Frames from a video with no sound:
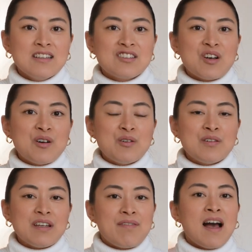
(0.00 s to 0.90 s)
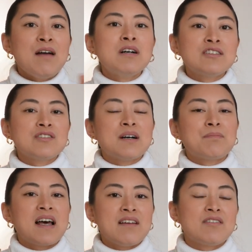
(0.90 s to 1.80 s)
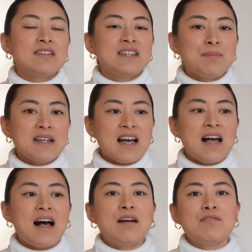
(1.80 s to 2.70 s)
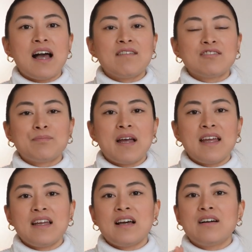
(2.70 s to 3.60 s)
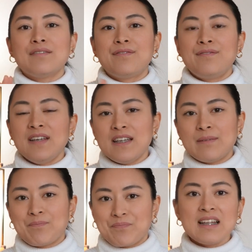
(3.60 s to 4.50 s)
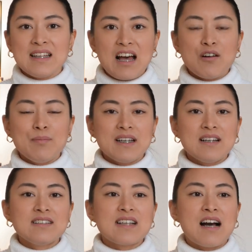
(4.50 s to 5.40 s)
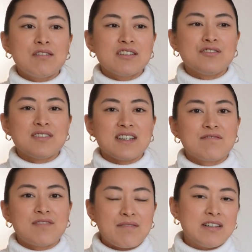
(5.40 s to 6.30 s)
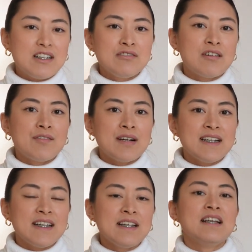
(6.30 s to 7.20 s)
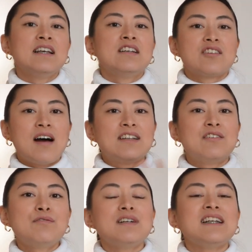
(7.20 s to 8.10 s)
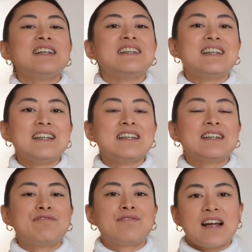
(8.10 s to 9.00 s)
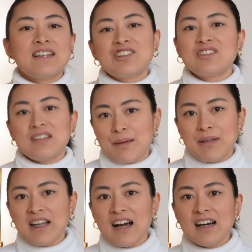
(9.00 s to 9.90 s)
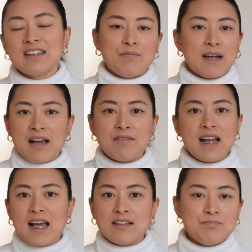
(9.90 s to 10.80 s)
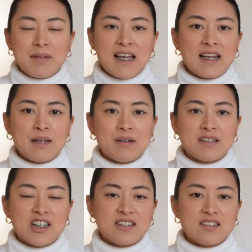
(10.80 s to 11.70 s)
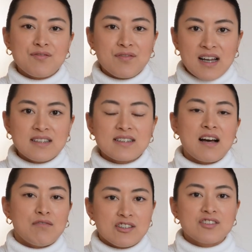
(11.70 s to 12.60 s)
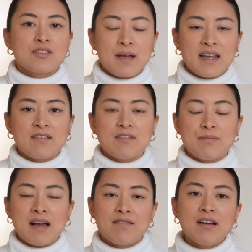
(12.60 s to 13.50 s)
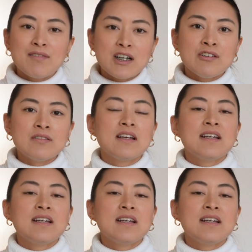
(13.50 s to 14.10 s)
So if I want to apply for a debit card, I will have to pay a fee. Now, because I was using Revolut already, so I don't really need a French debit card. Whenever I make any purchase in France, I was just paying with my Revolut.